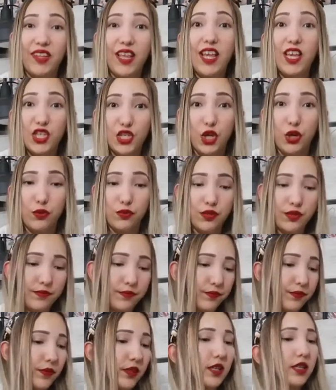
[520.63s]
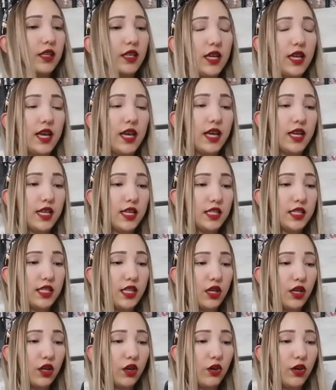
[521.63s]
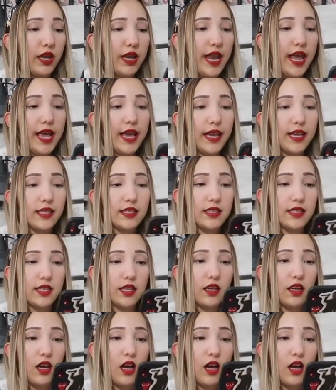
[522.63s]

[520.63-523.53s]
shows. So next,